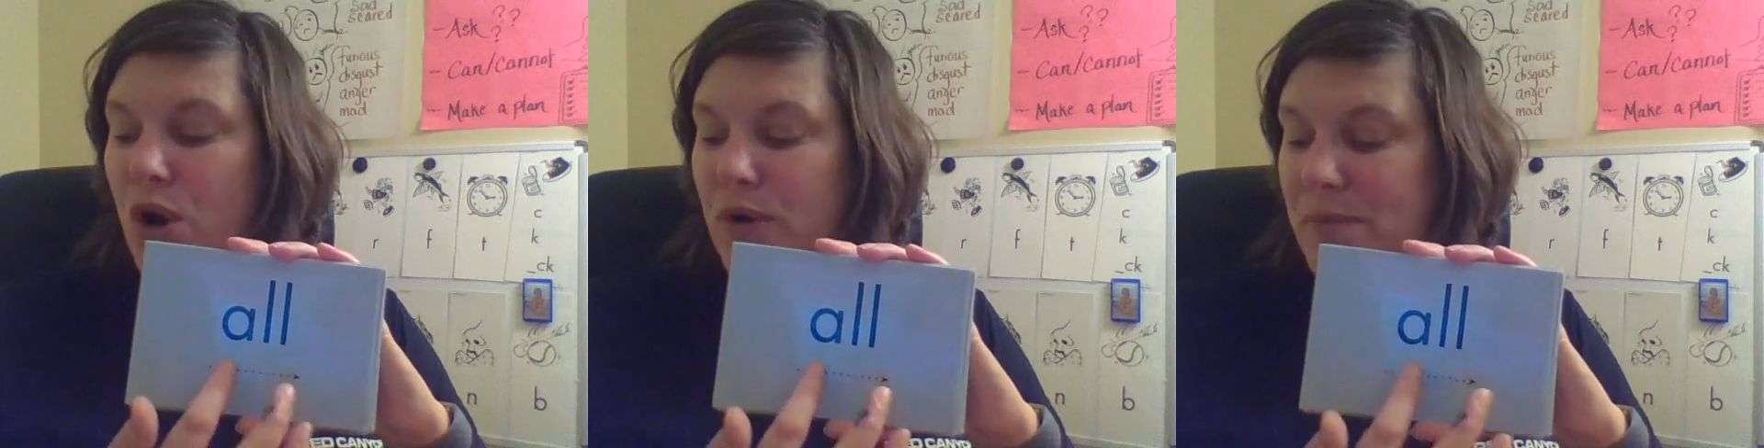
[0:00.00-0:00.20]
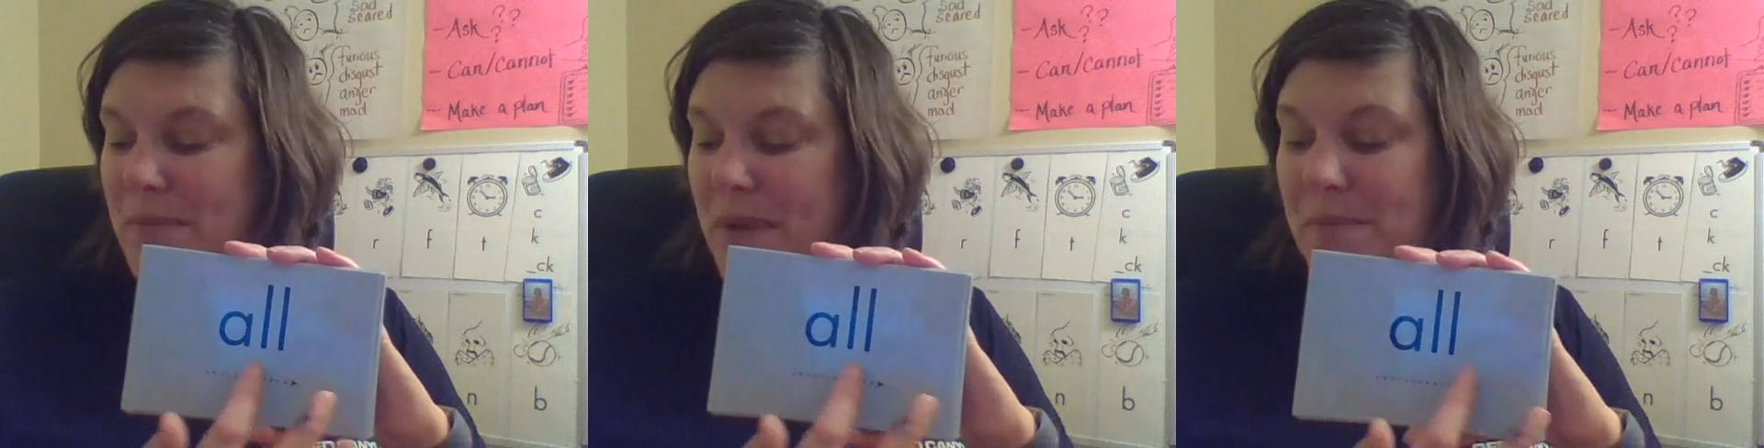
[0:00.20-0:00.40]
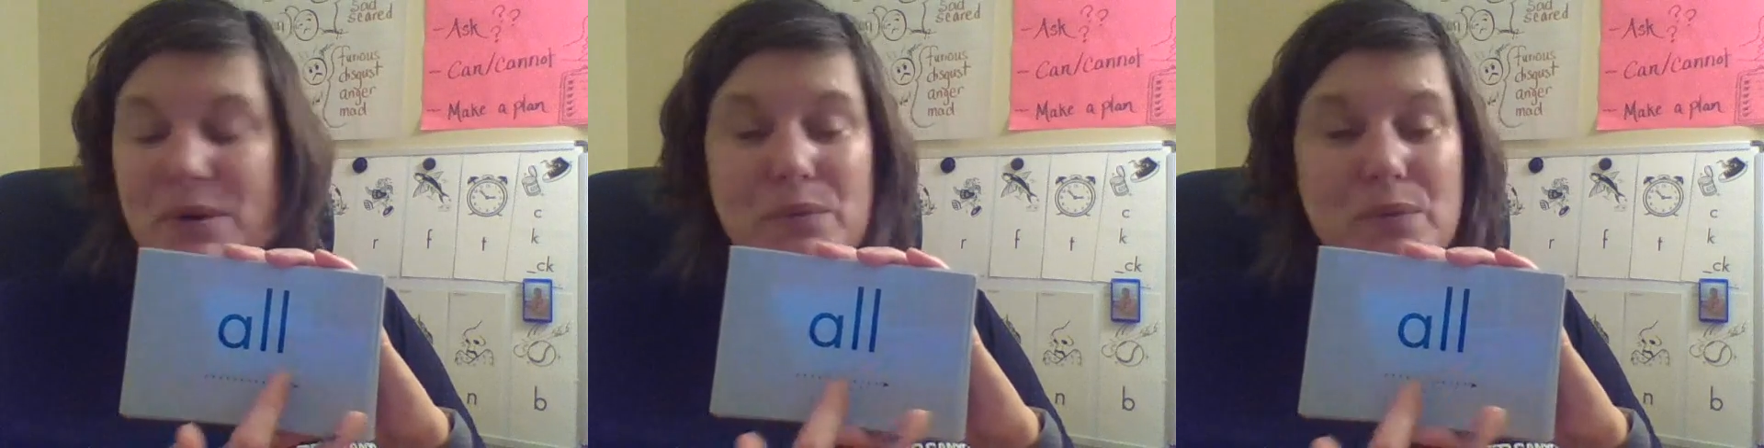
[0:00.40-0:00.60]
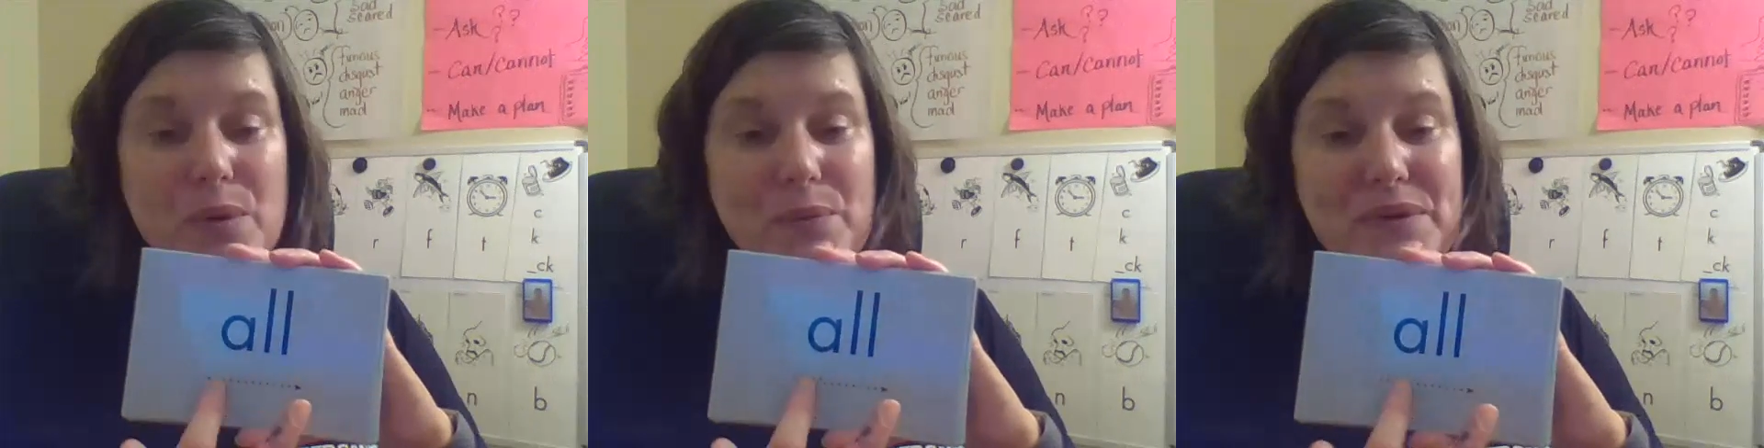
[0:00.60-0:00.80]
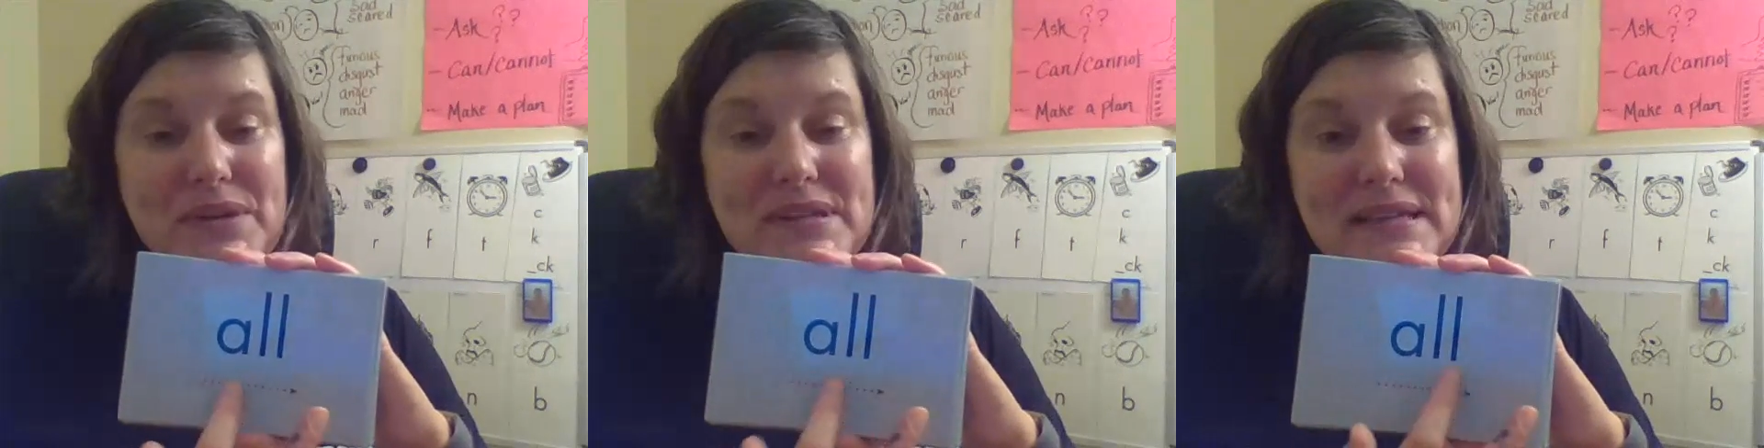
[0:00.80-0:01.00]
Remember, when
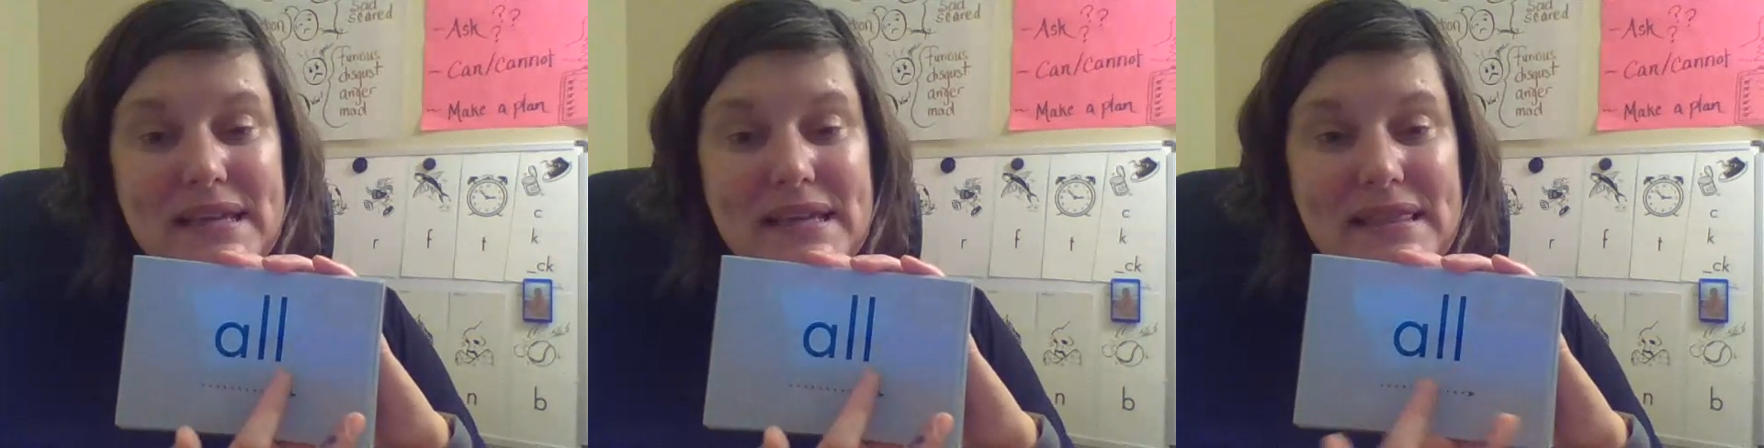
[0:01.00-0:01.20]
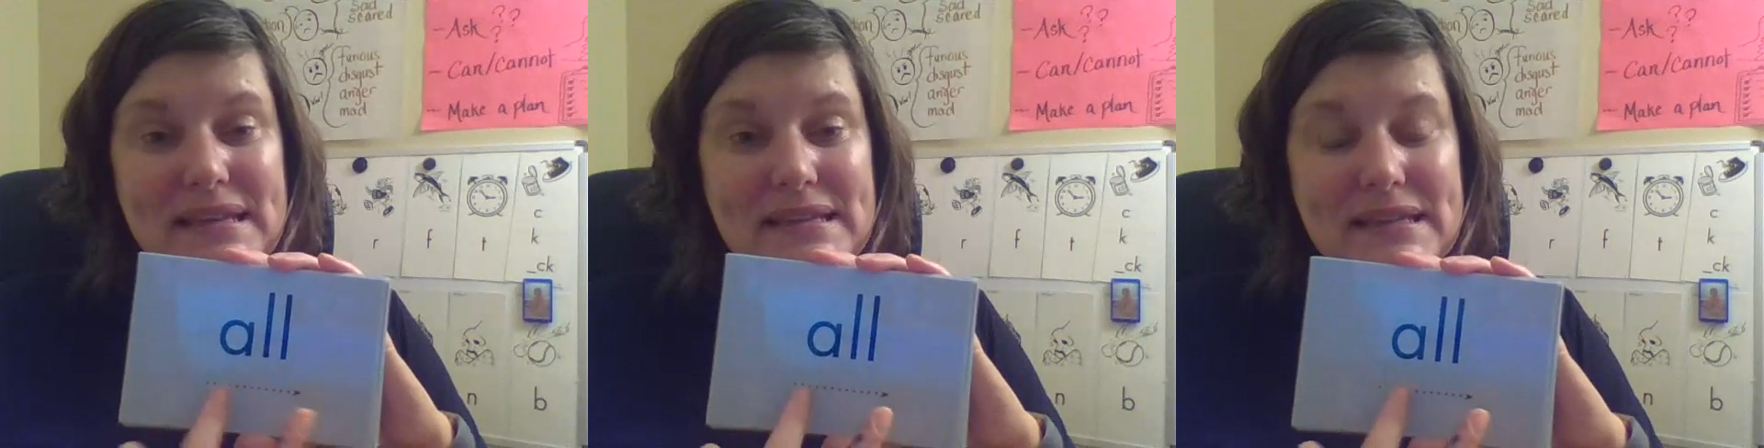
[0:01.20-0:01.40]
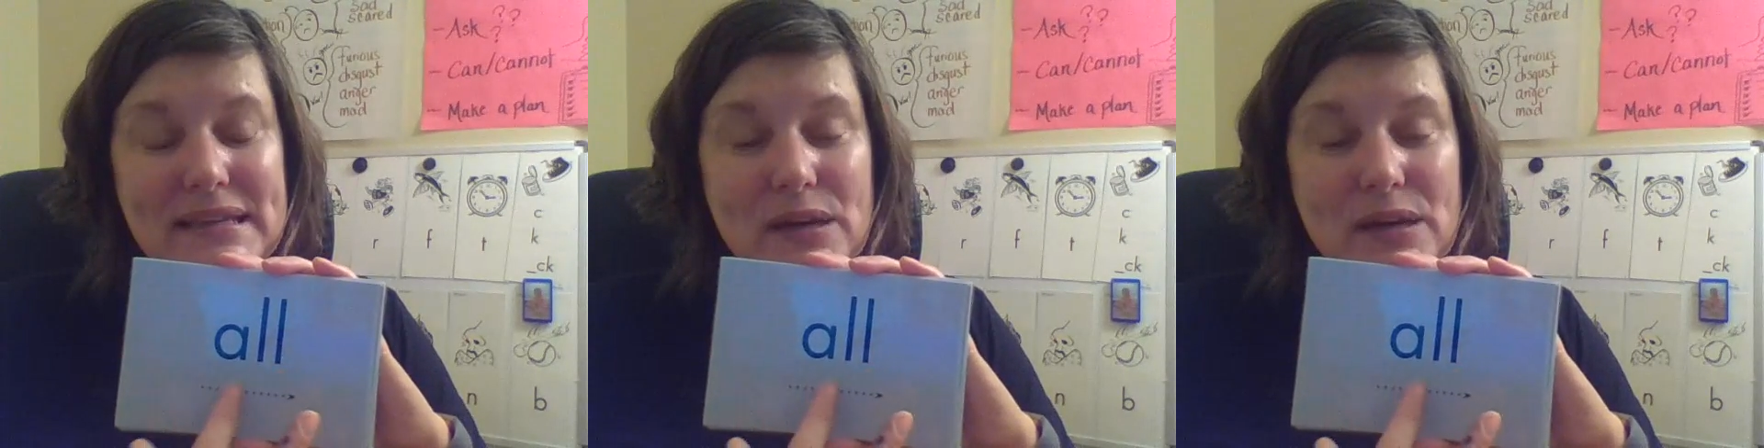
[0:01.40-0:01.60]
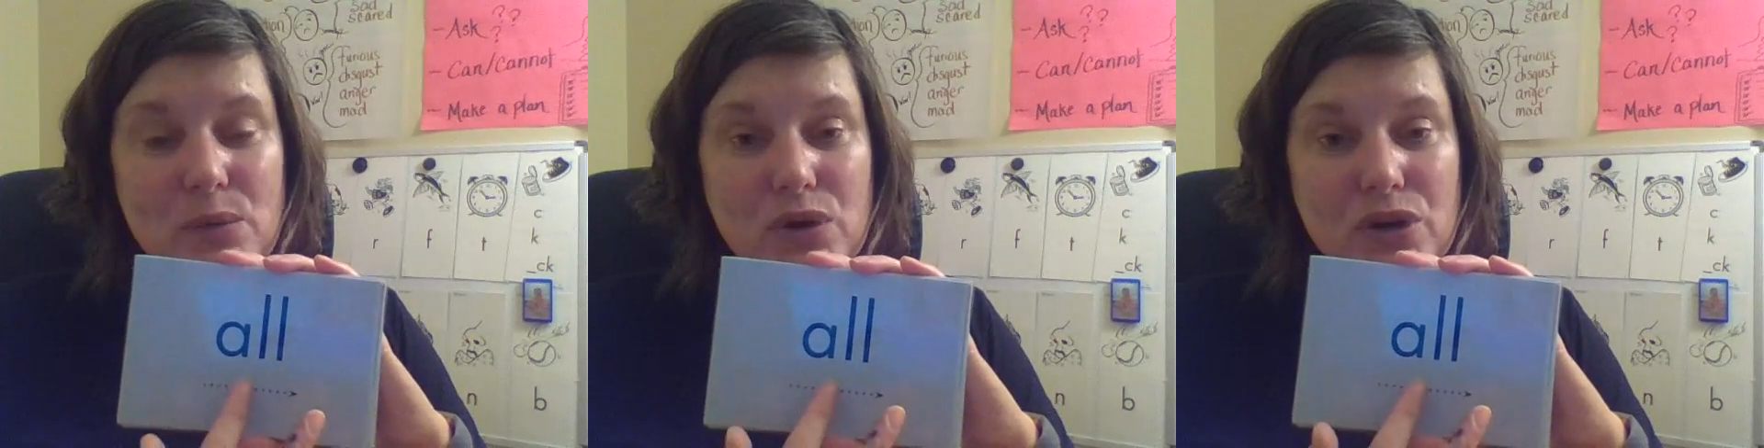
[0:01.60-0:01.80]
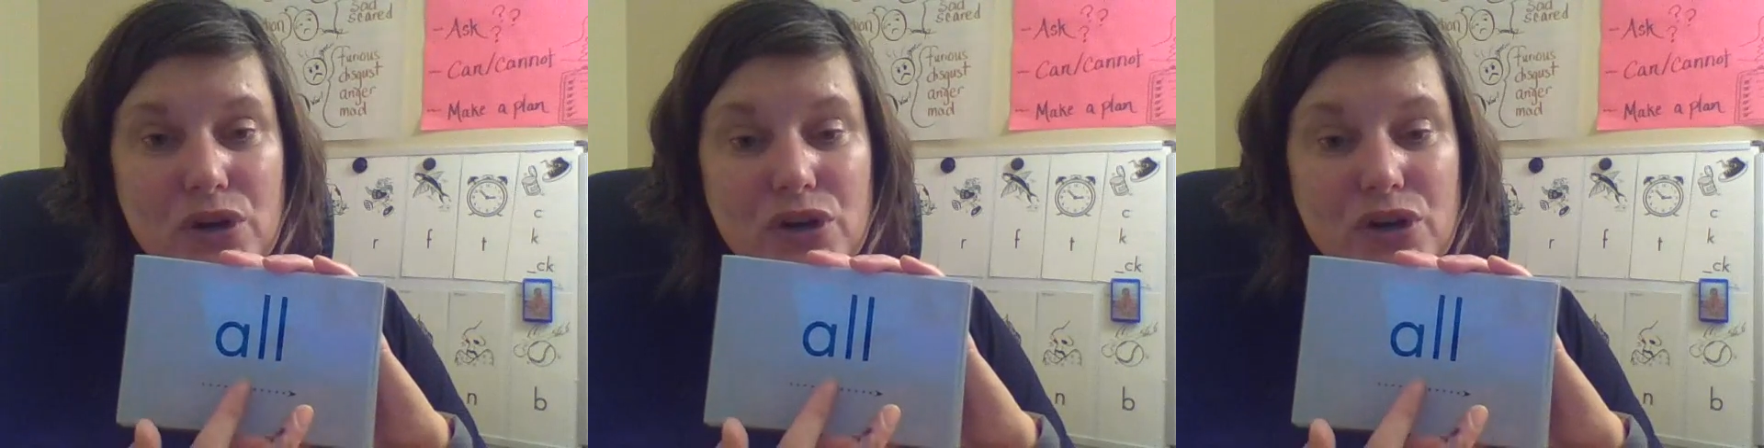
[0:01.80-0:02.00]
we see this in a
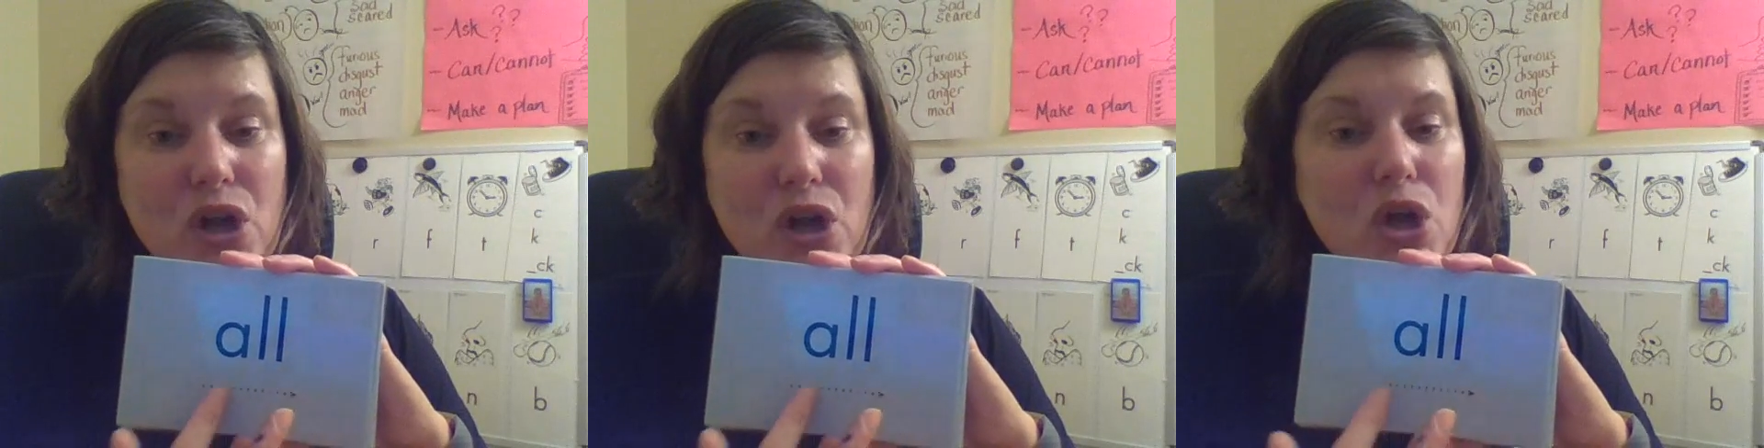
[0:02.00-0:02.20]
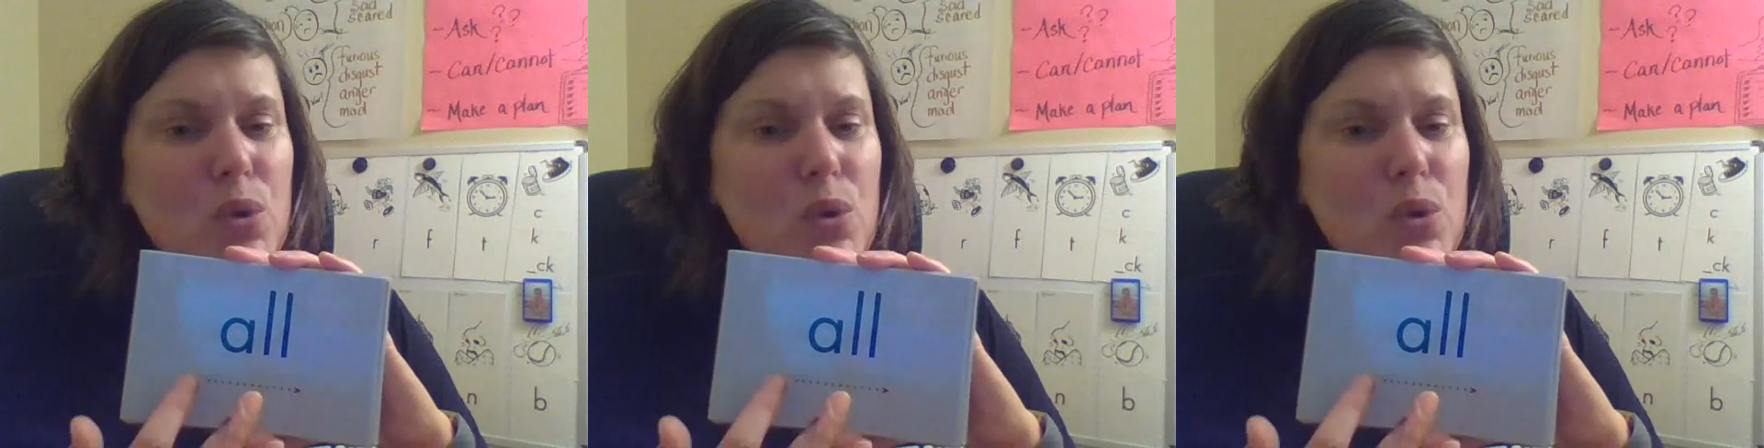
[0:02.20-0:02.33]
word,